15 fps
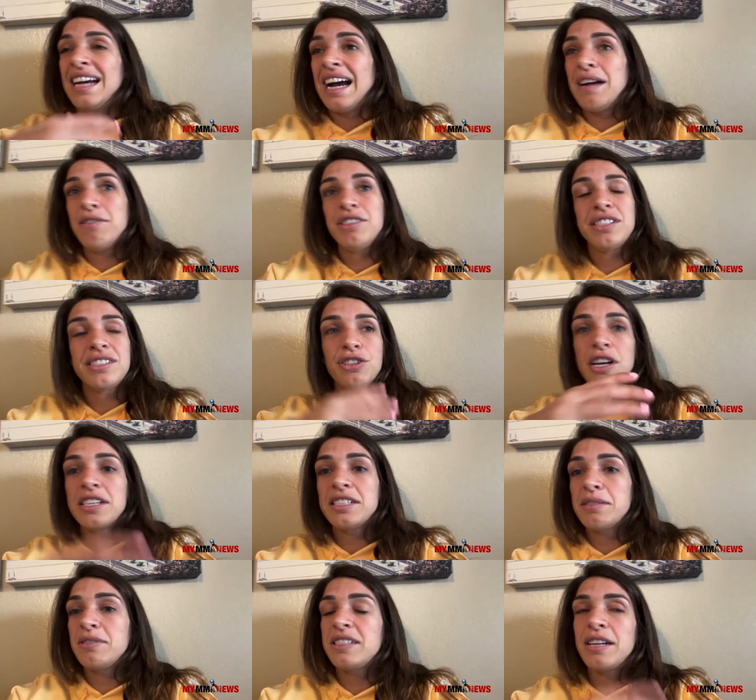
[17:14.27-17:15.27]
I was just trying
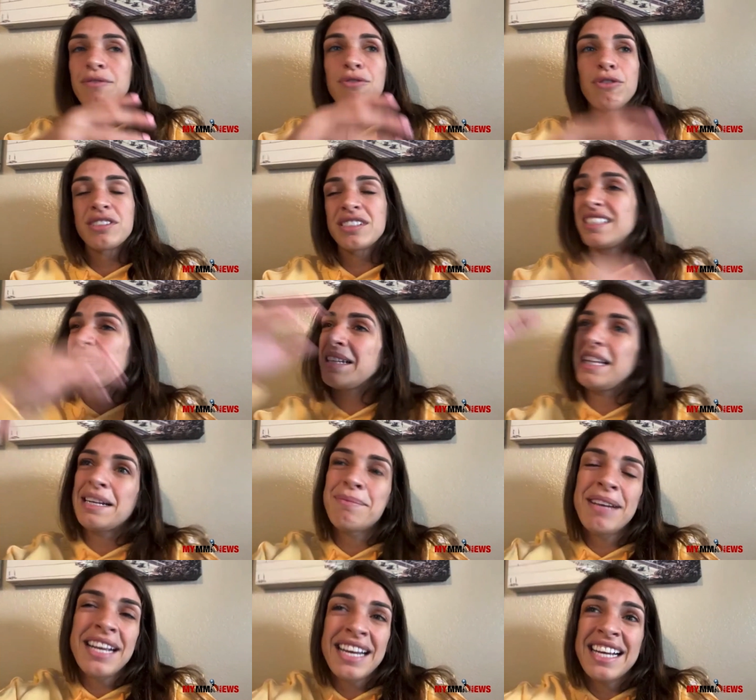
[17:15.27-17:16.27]
to stay focused and say, like,
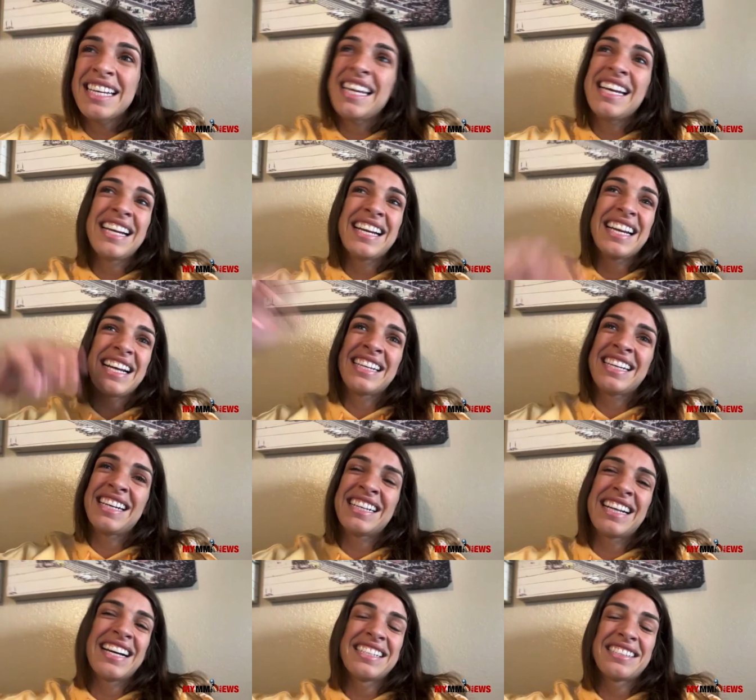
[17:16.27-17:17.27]
man, I can't, I
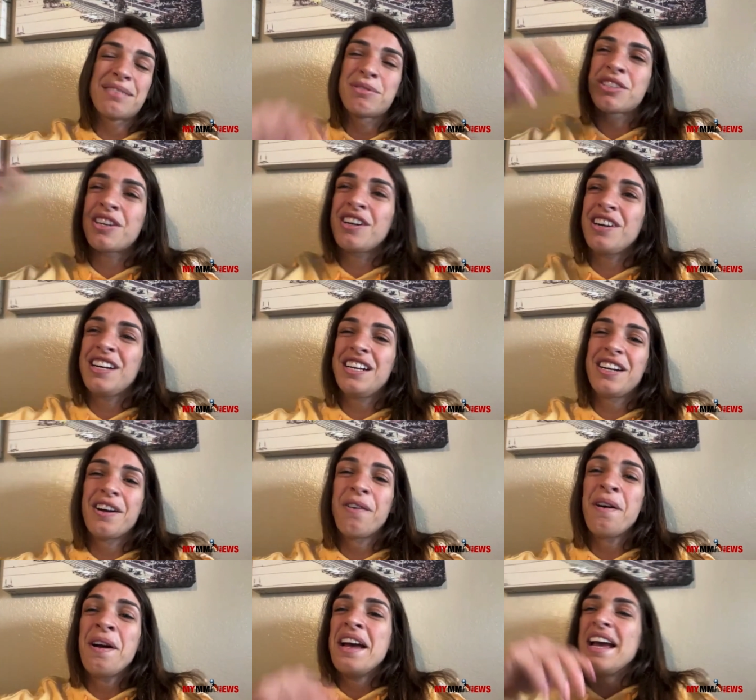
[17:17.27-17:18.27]
can't, guys. I'm sorry, you
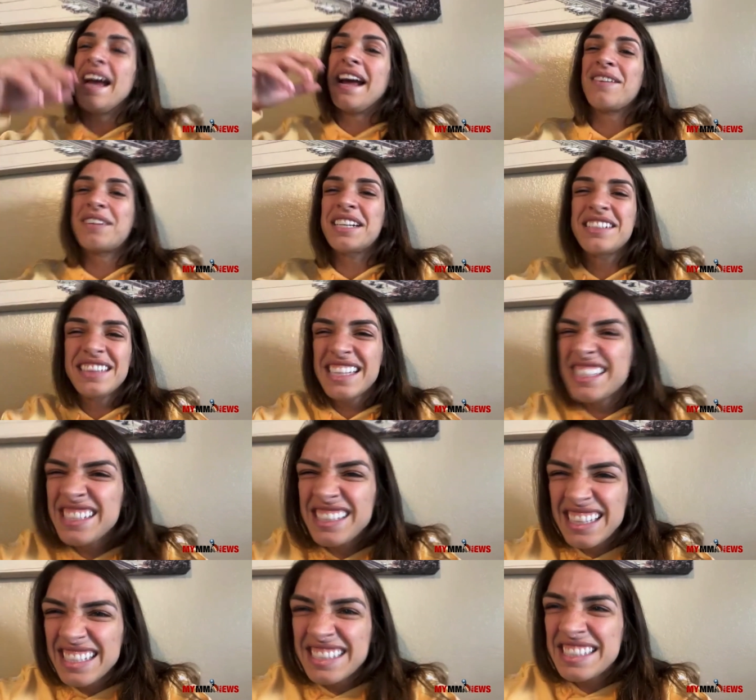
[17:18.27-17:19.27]
know. And I'm like, let's
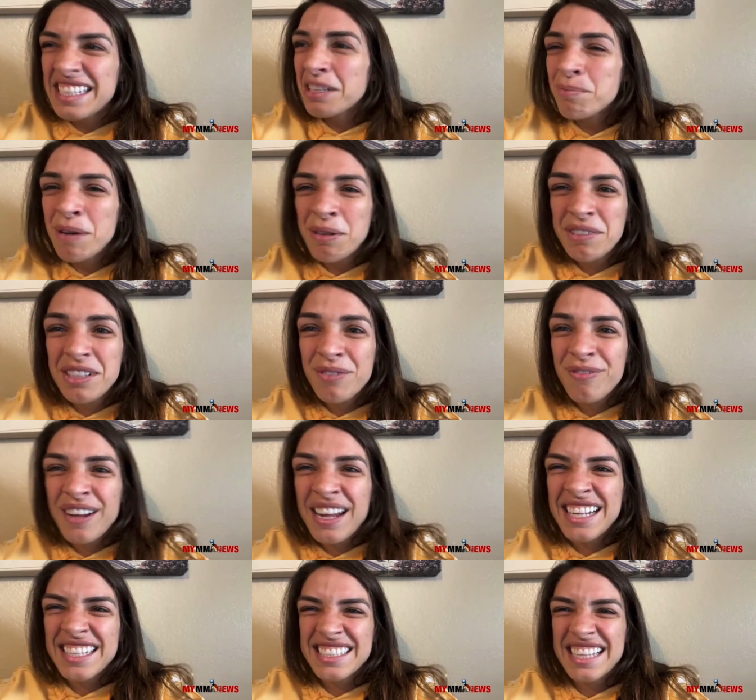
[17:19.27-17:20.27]
let's celebrate with the
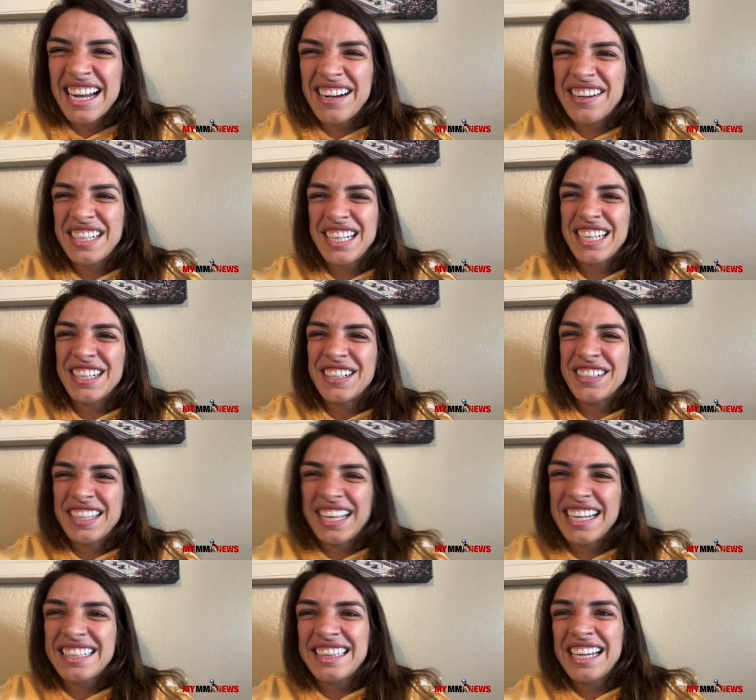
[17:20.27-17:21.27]
fans now, you know.
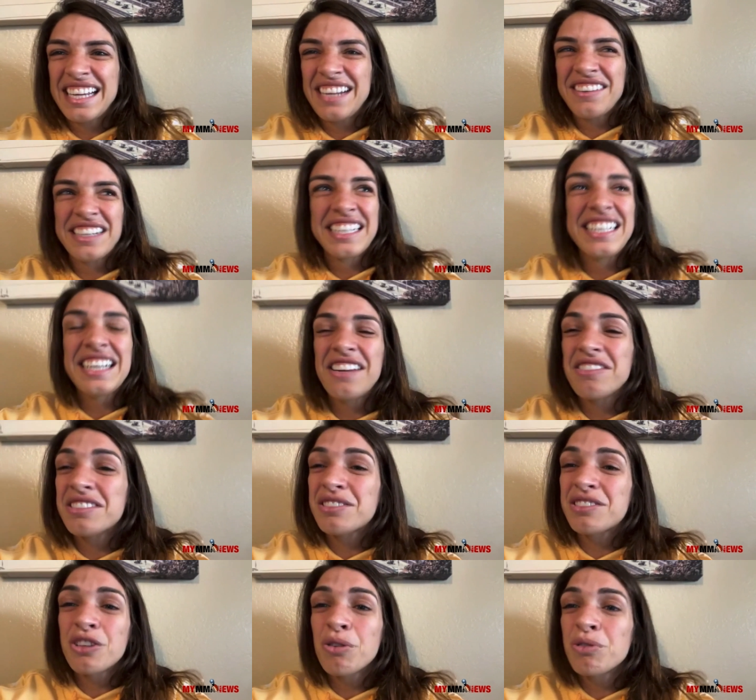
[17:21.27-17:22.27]
Like there, he it
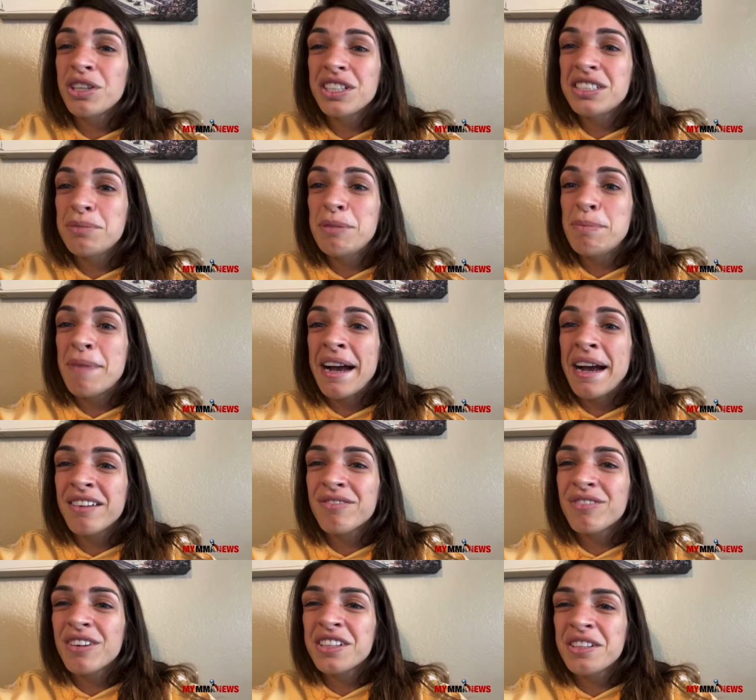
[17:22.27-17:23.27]
was so good to be back in
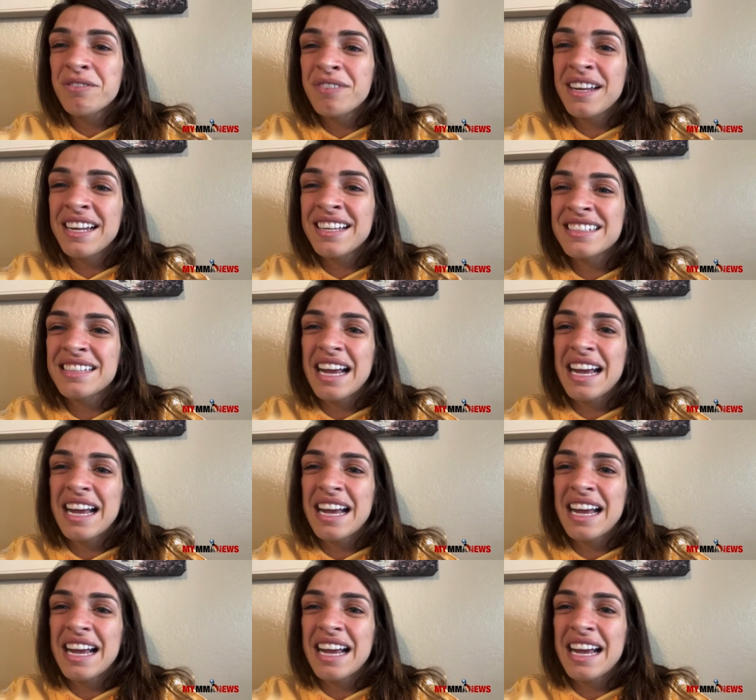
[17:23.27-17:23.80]
front of the fans.